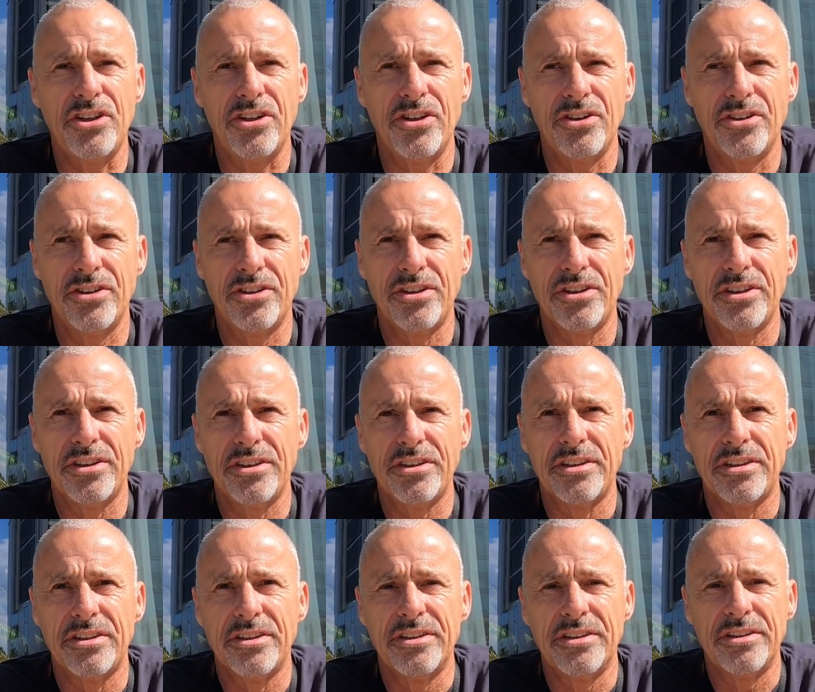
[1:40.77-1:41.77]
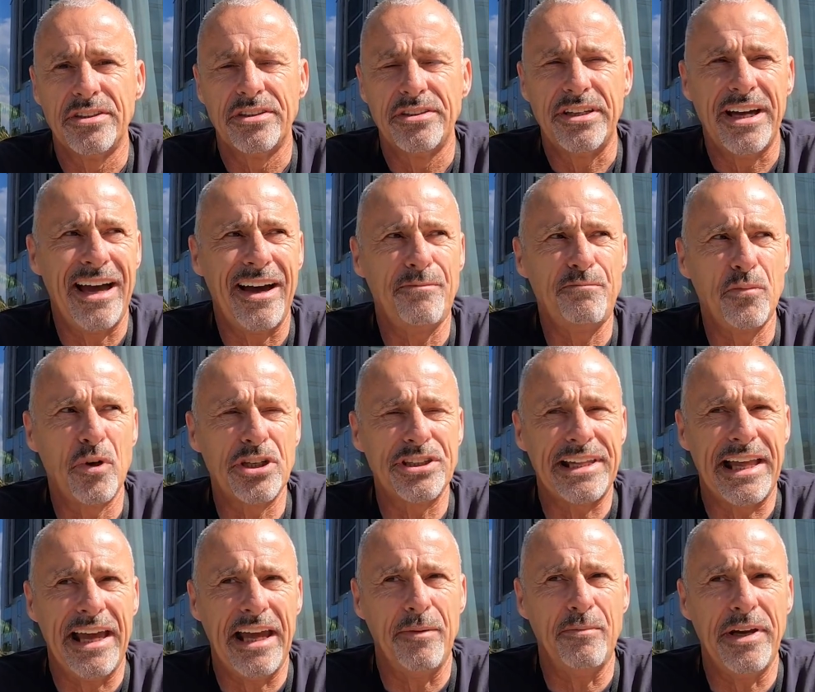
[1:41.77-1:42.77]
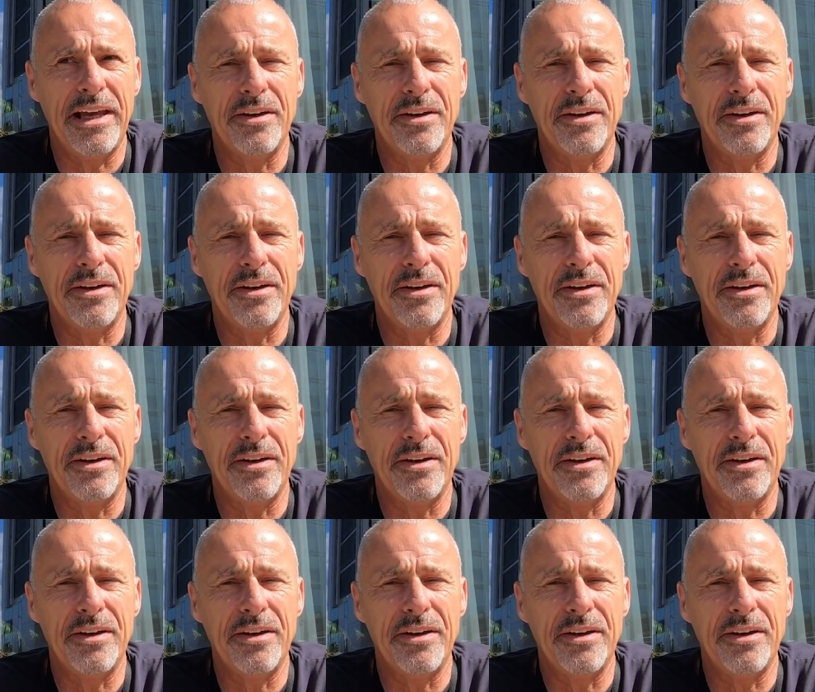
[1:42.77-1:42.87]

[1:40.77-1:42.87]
I haven't much time